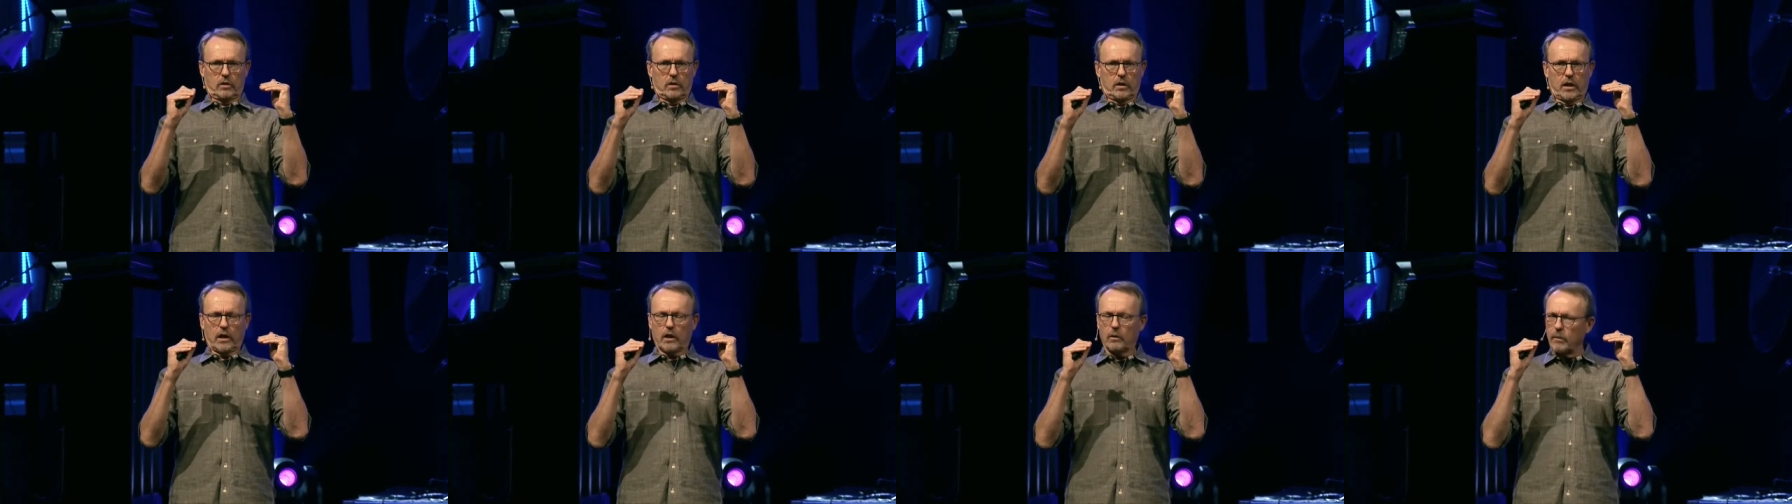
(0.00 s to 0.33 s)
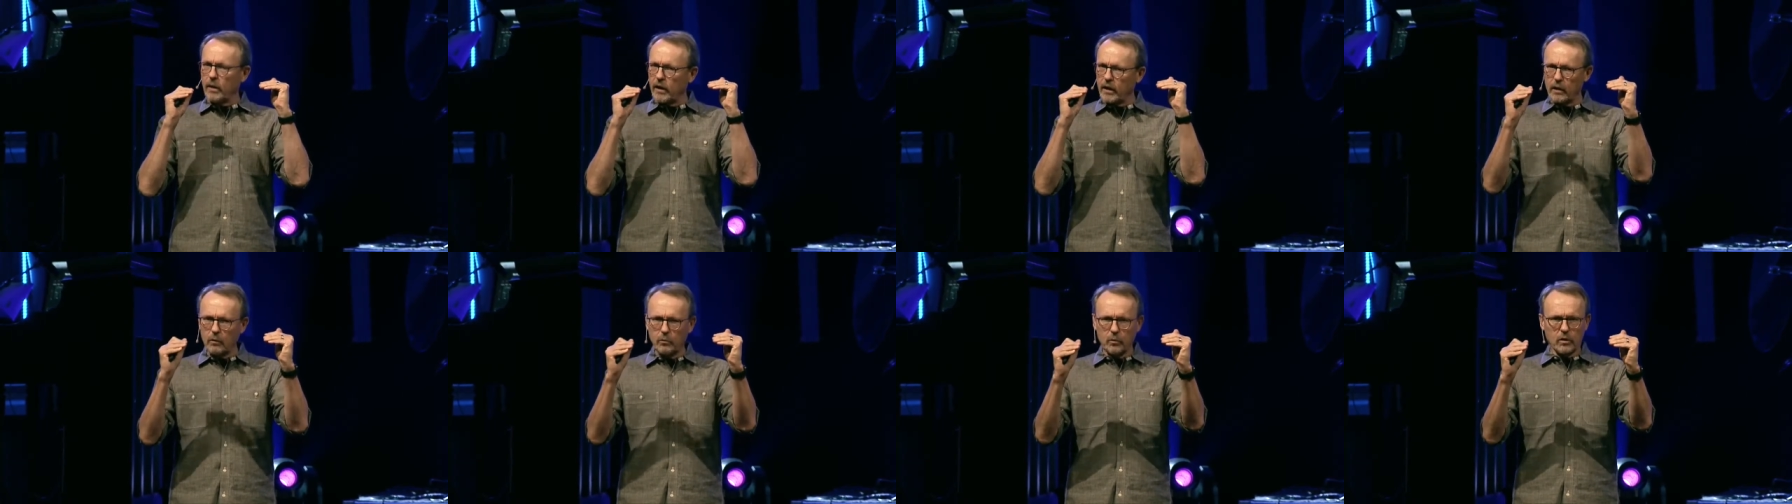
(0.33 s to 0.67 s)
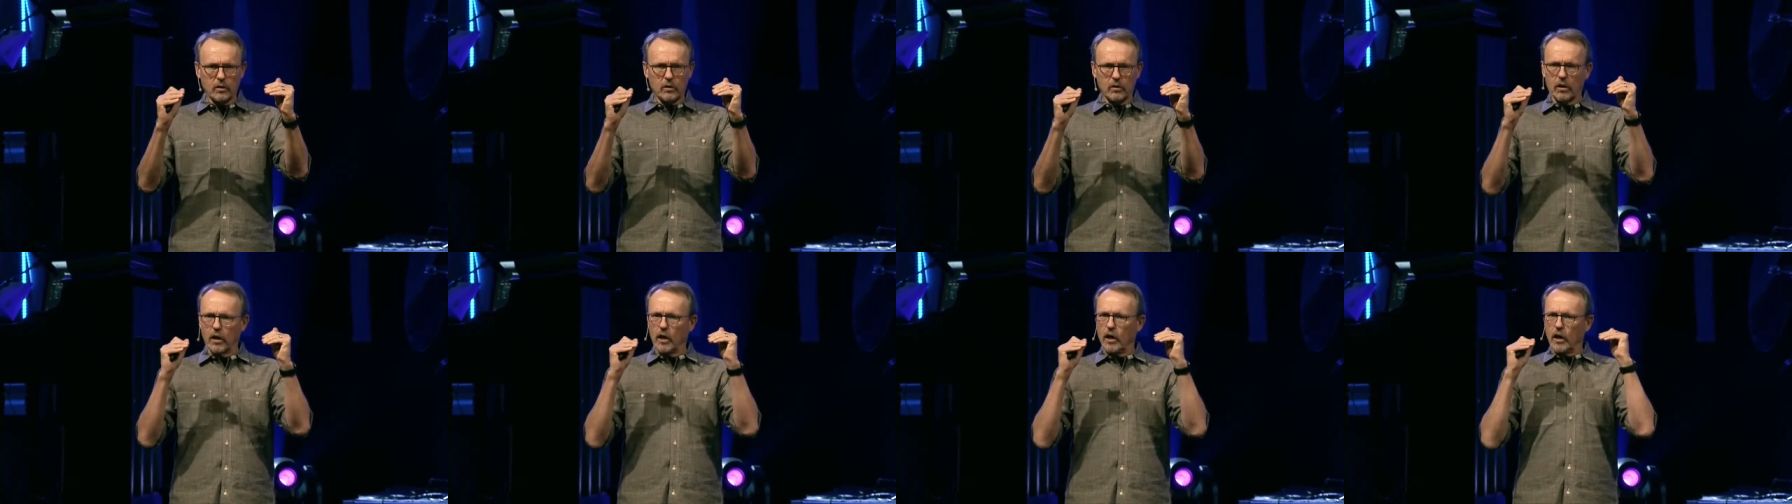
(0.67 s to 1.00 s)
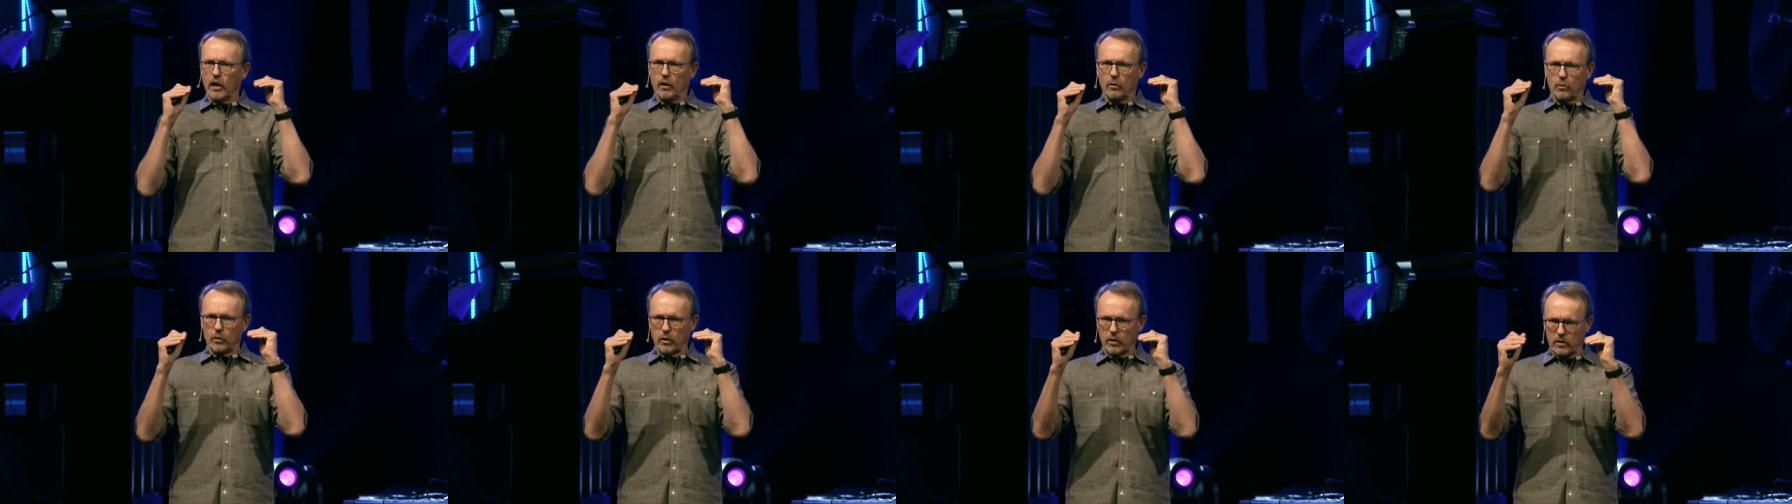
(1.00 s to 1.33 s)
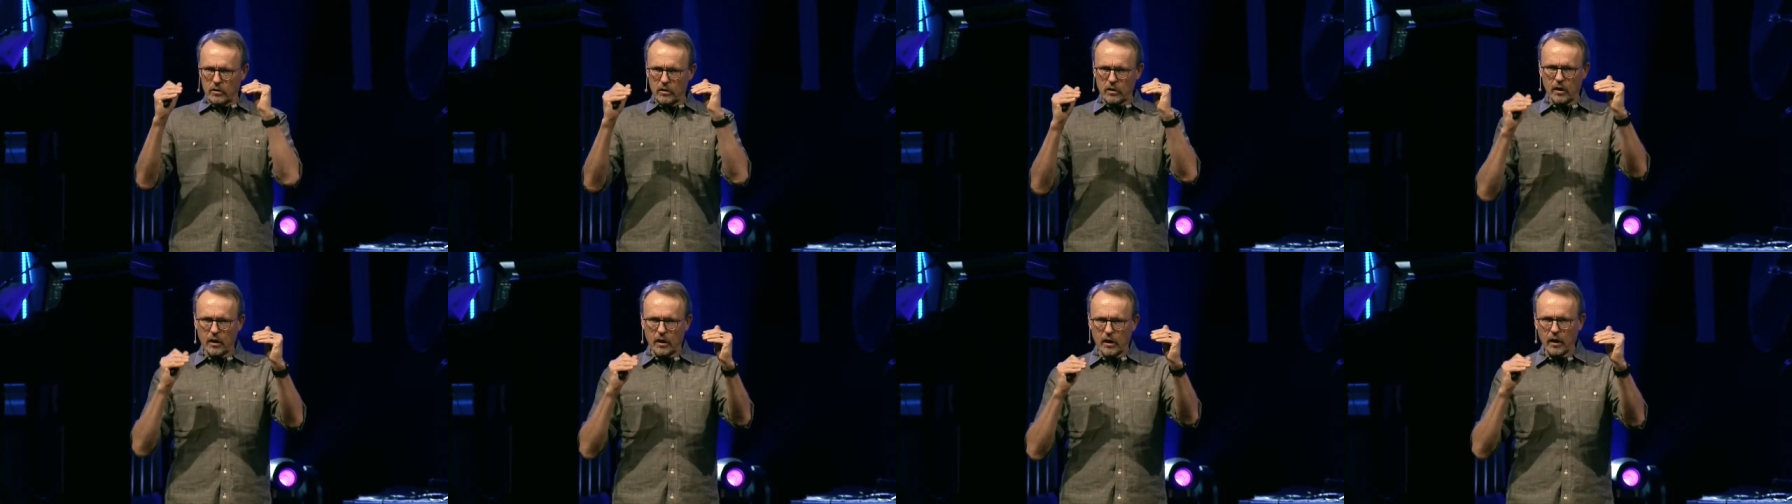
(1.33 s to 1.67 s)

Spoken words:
Anybody with